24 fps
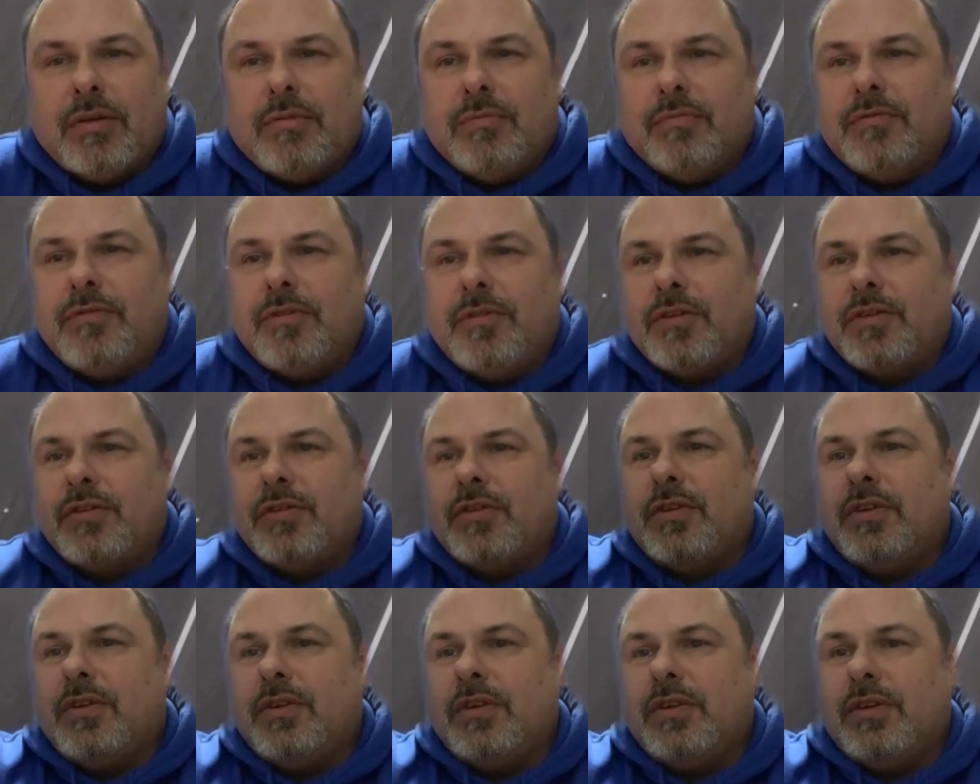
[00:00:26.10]
First
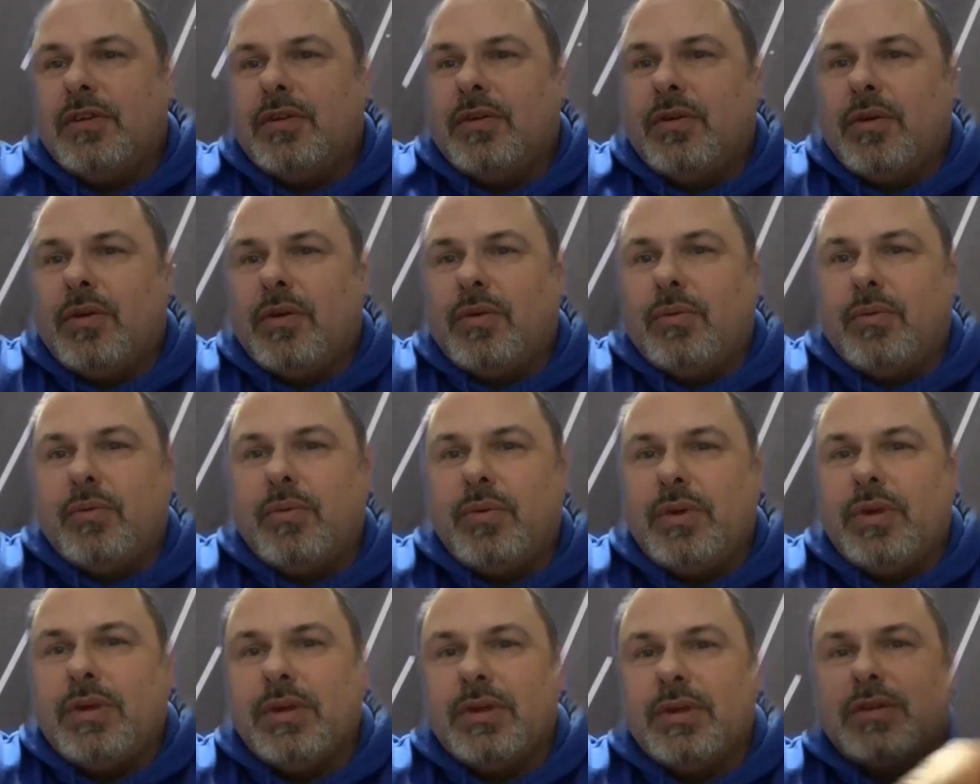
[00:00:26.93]
thing
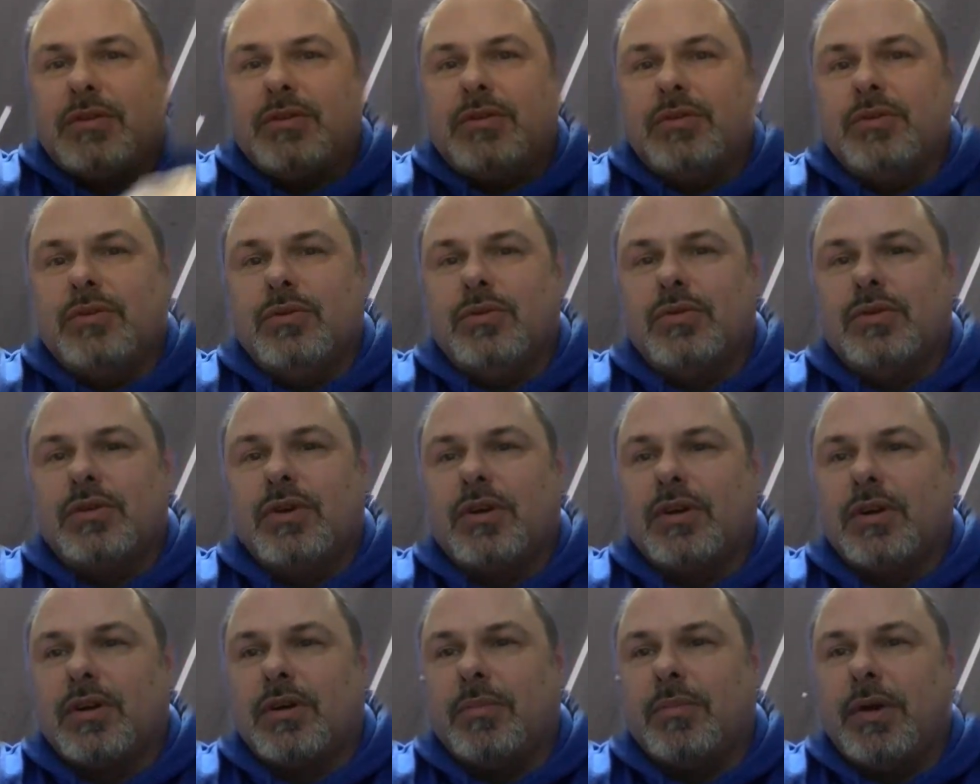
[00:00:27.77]
we get to
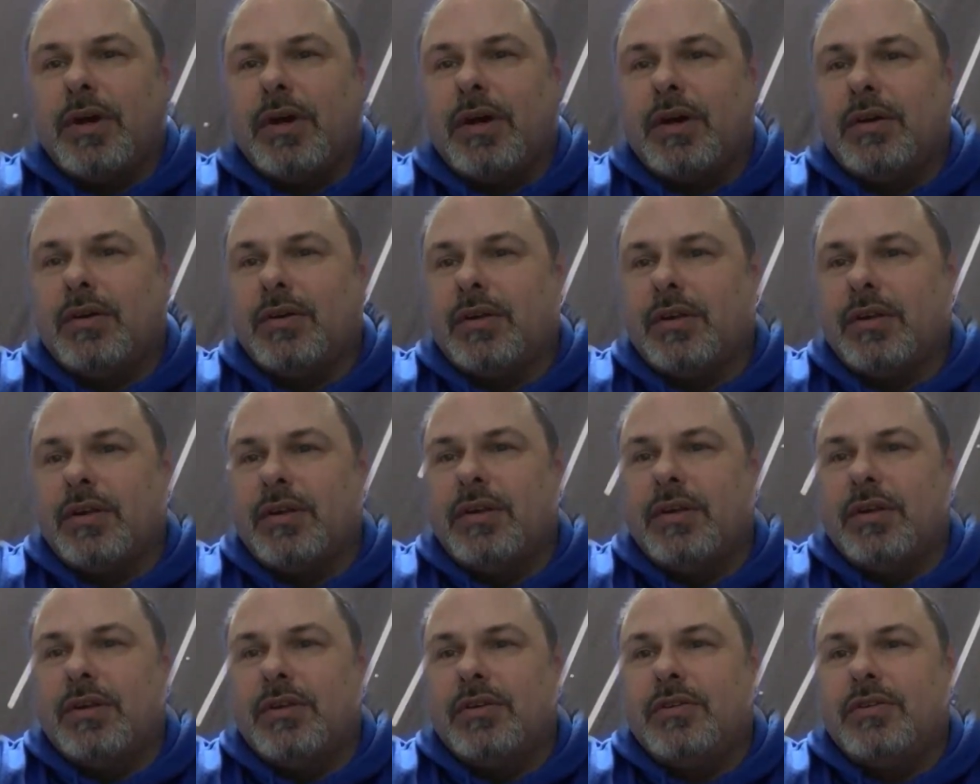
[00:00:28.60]
talk about
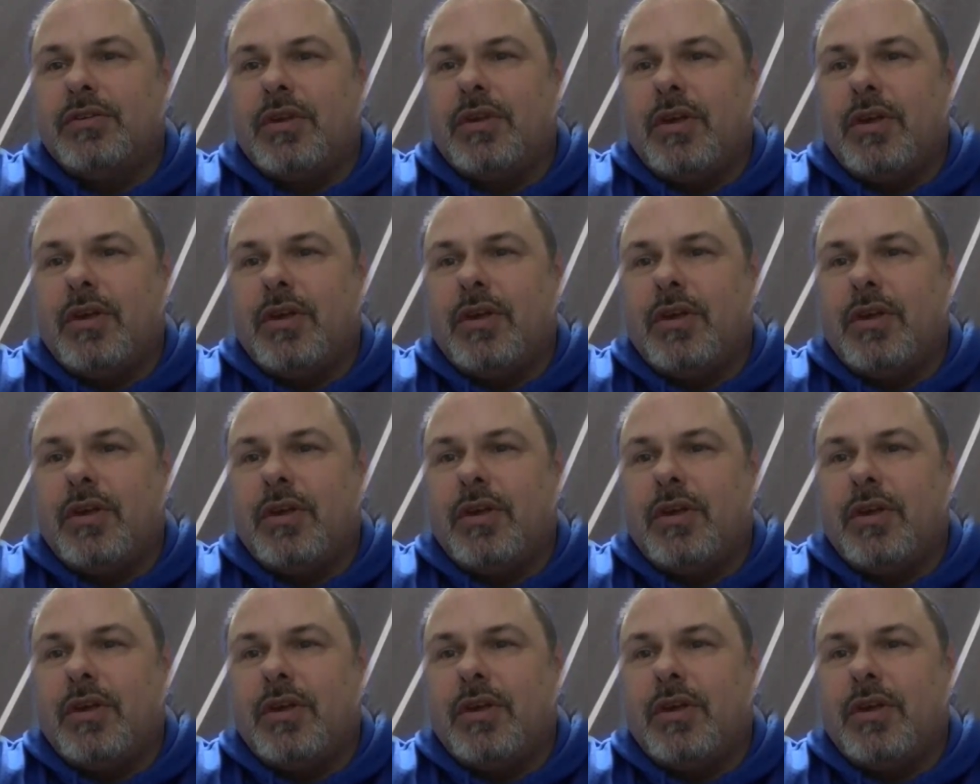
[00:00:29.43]
is